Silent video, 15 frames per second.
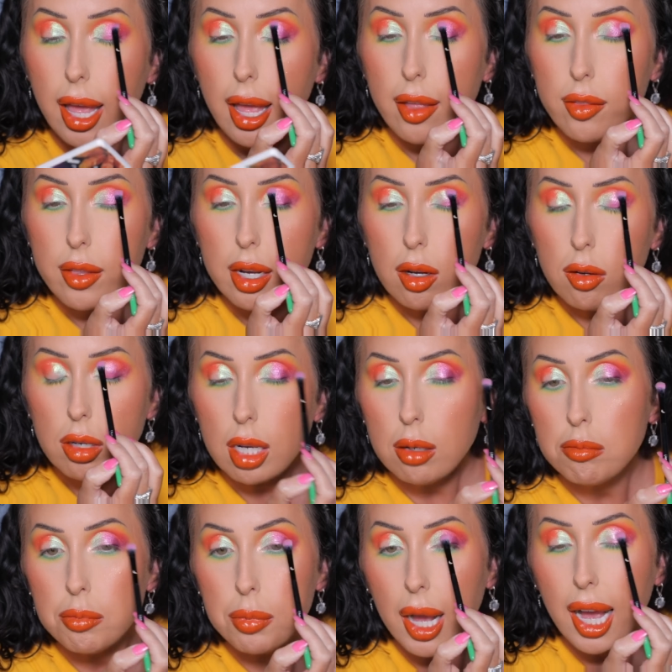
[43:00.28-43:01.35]
and then I'll
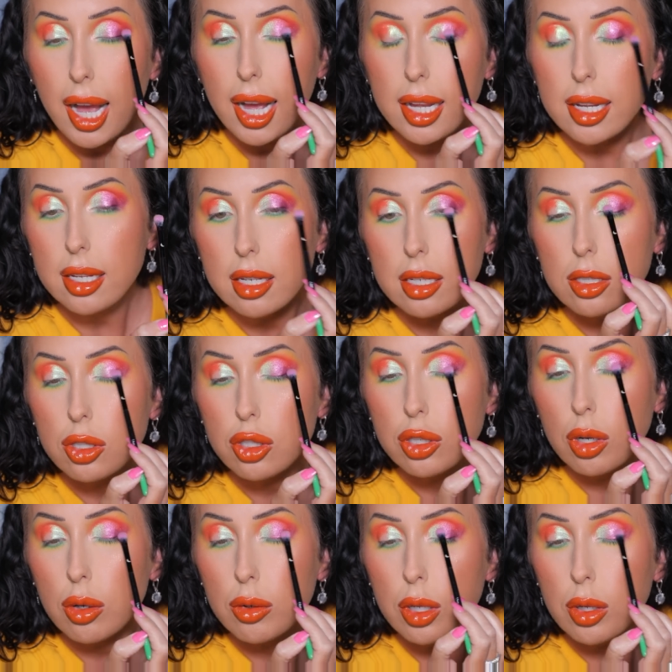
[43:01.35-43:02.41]
come back,
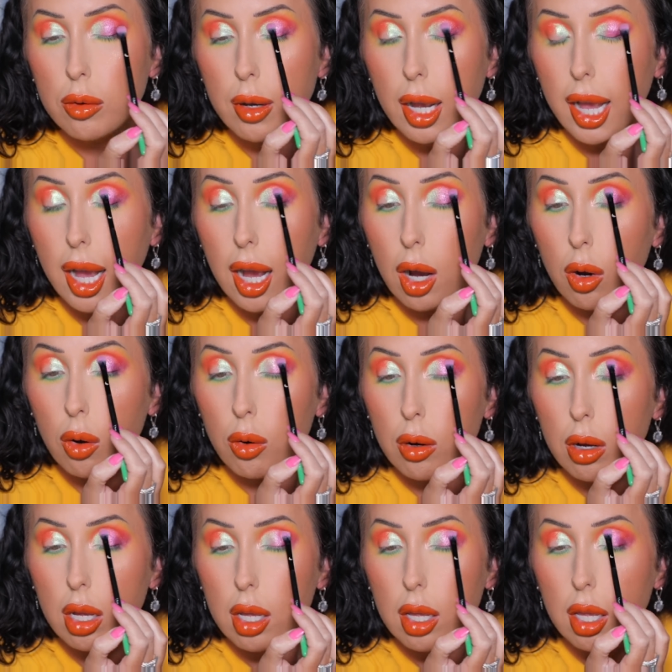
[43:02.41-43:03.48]
show you how
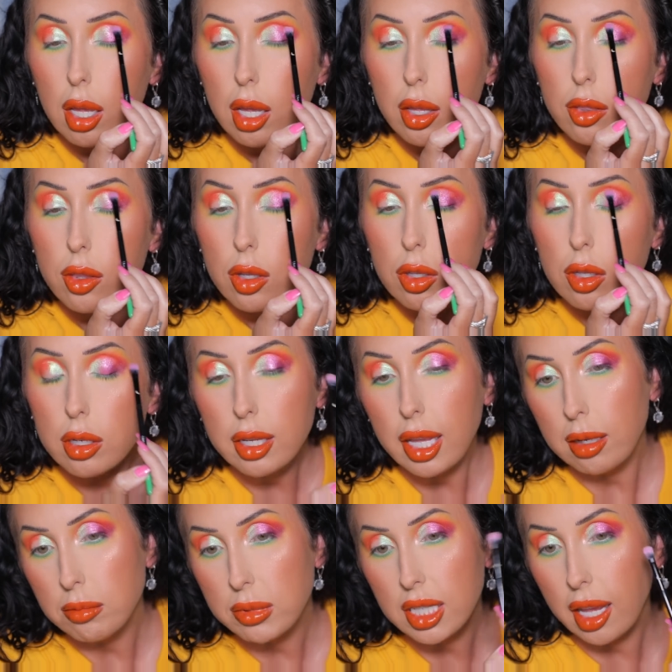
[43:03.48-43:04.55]
the look
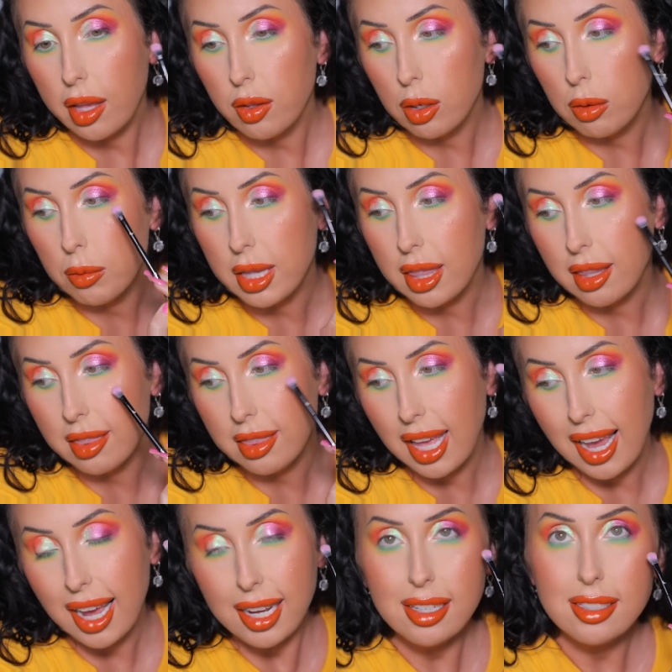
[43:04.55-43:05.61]
came together with
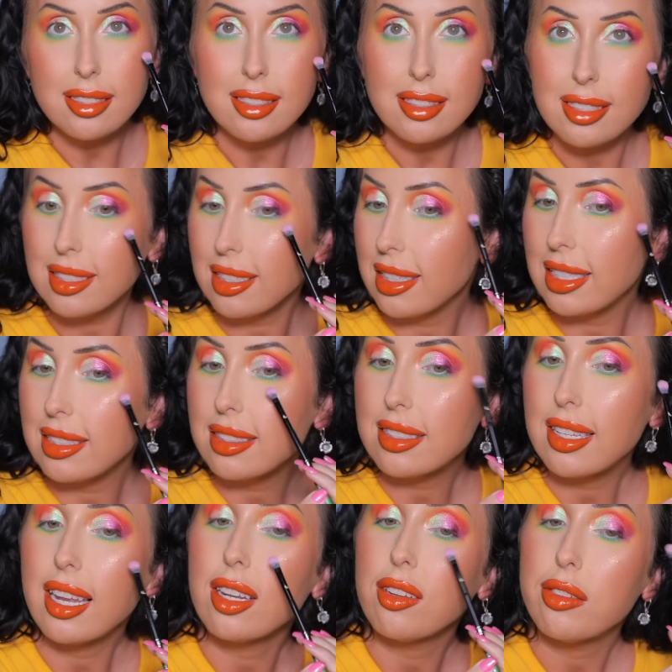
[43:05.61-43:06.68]
that
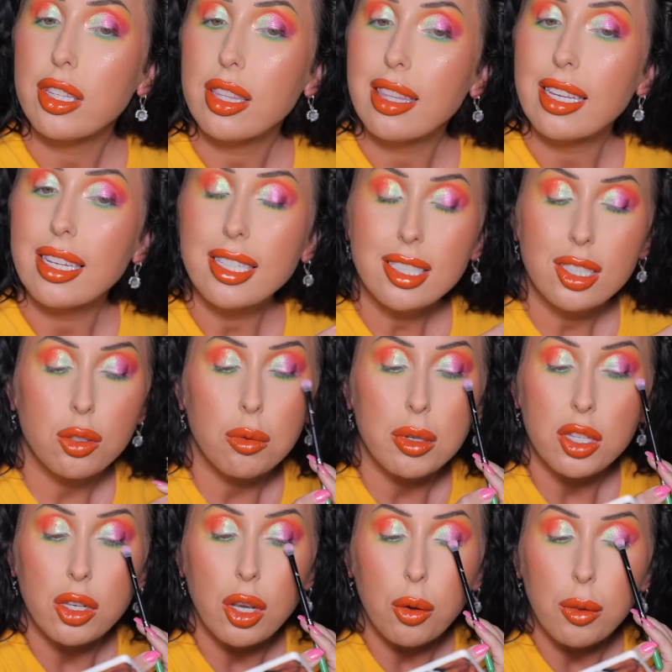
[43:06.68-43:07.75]
instead of this
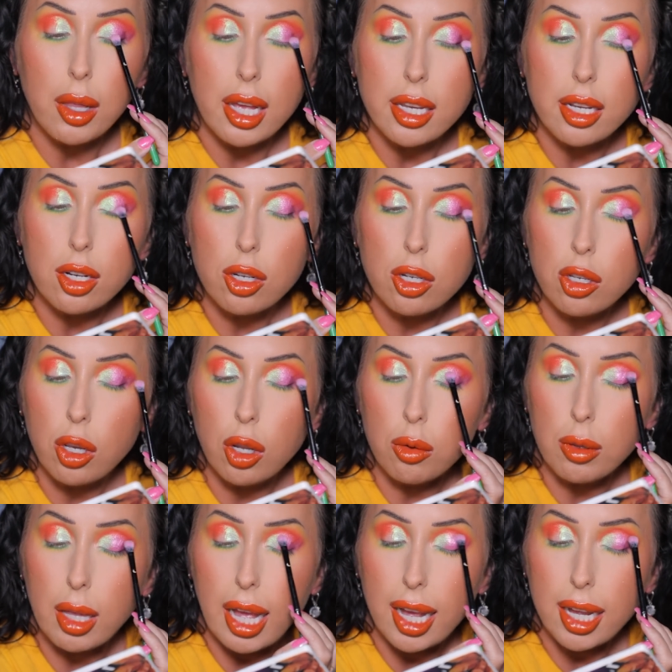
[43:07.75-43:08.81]
with no liner and no
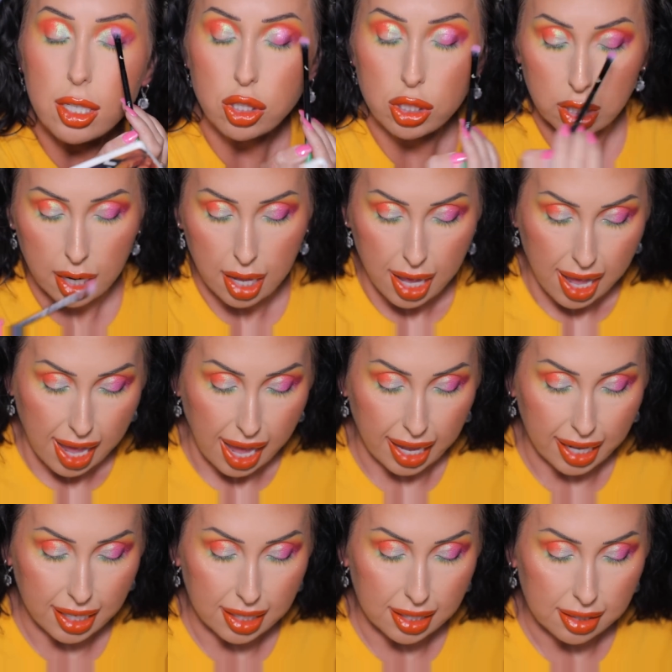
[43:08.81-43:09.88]
lash.
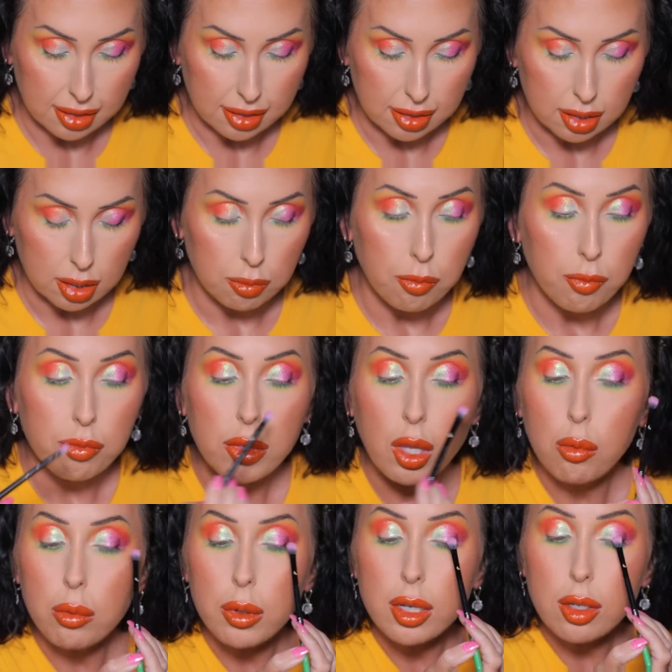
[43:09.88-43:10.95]
And
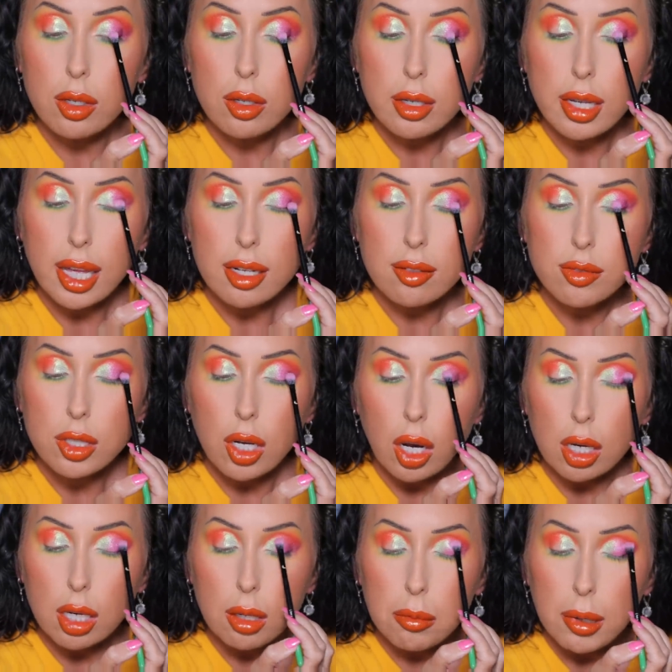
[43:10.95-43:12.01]
we'll kind of
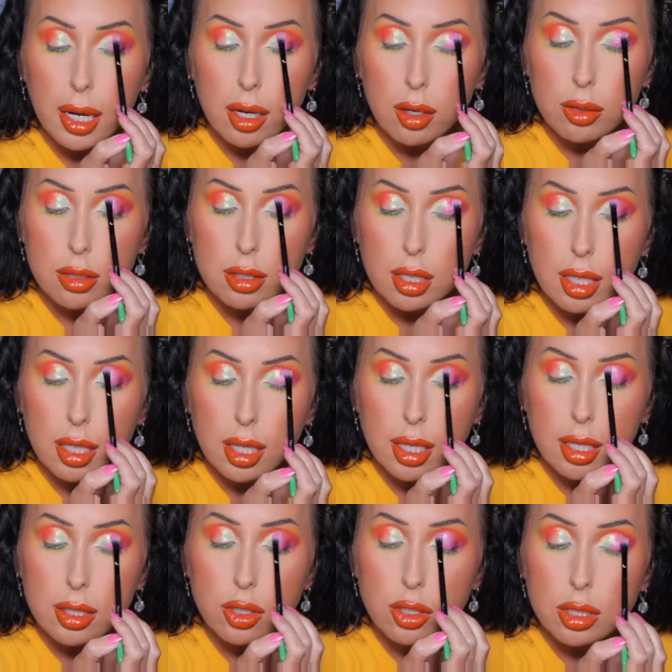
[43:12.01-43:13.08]
talk about,
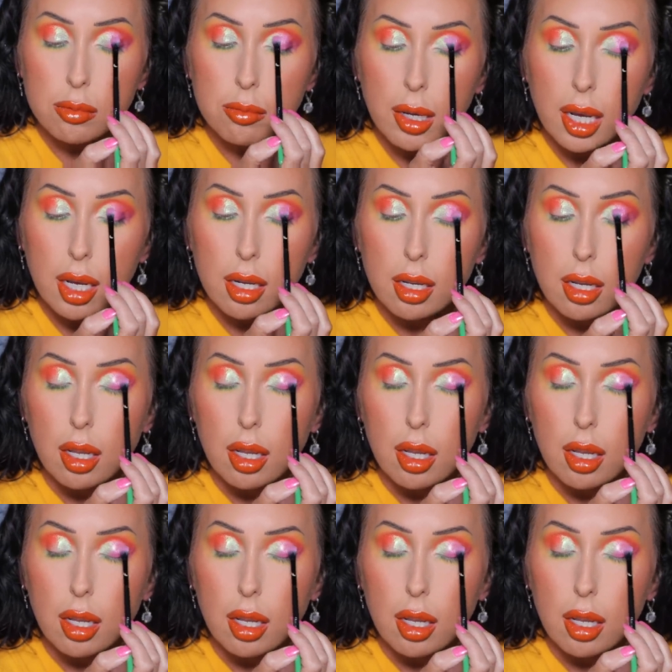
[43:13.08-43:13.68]
again, just my